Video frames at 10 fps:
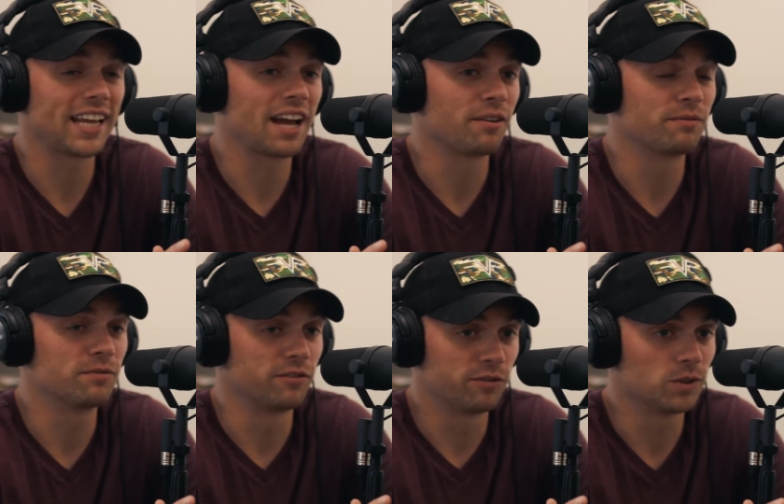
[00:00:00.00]
have a
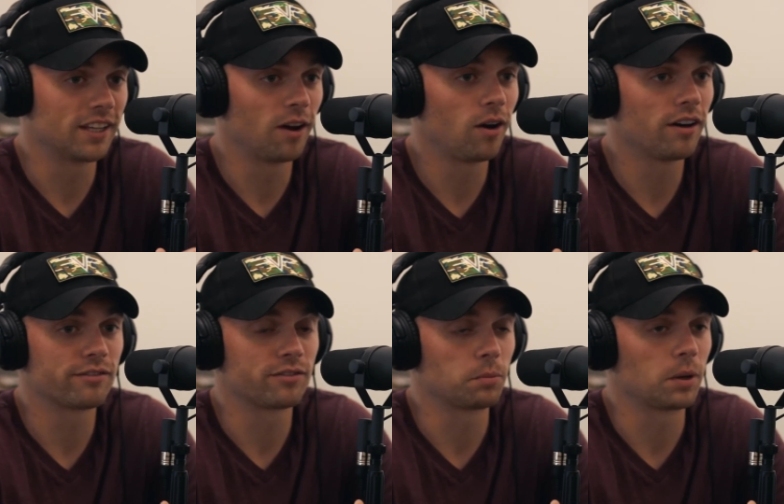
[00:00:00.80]
full day off
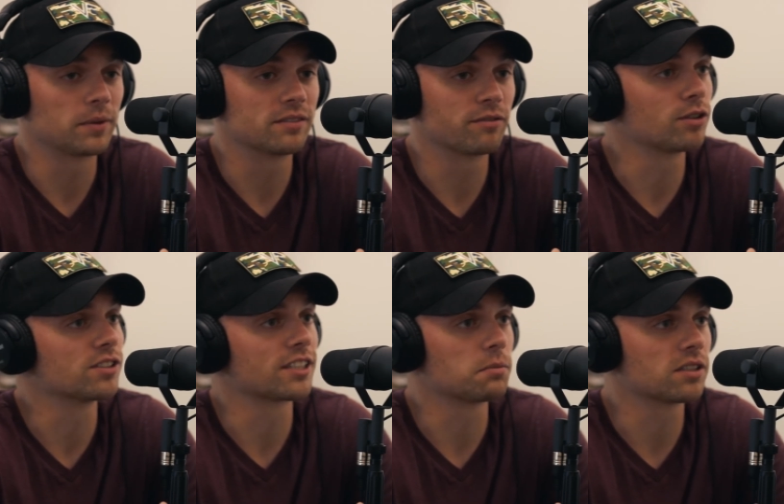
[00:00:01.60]
for probably
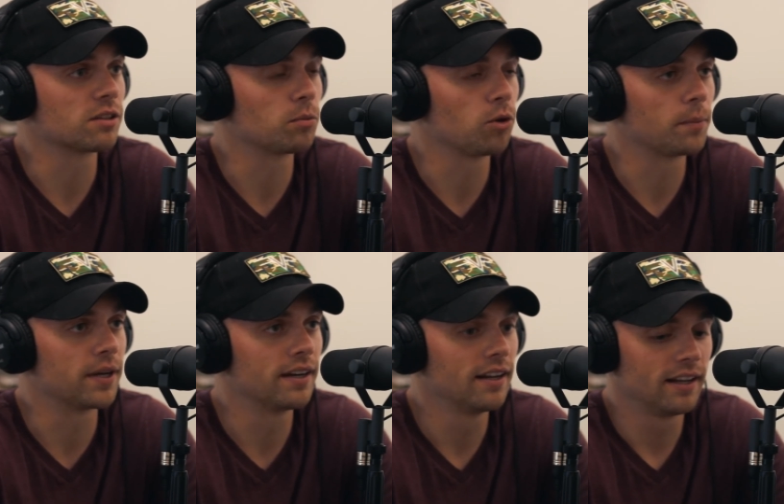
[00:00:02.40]
first six months of
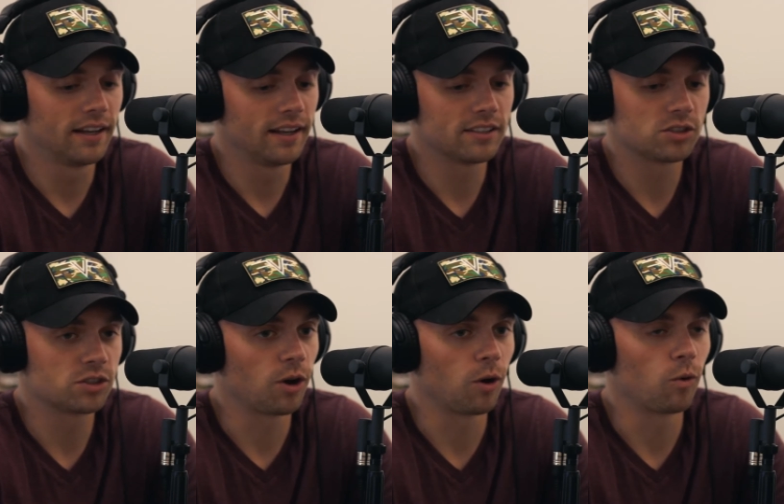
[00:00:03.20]
deployment. Mm-hmm.
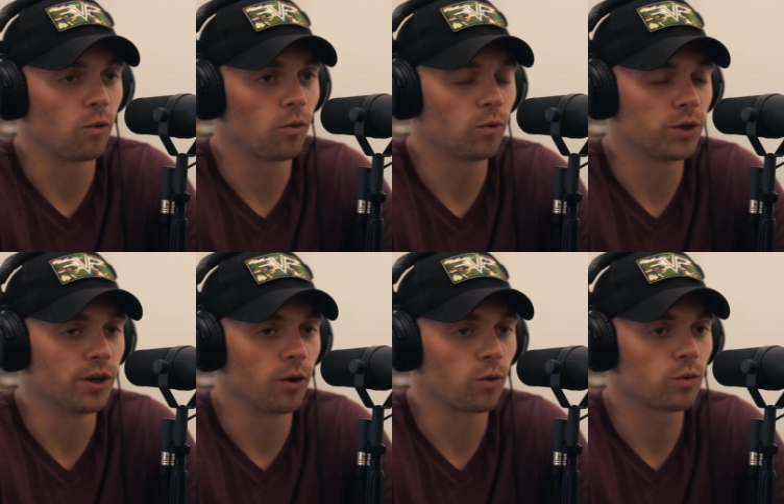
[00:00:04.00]
So you know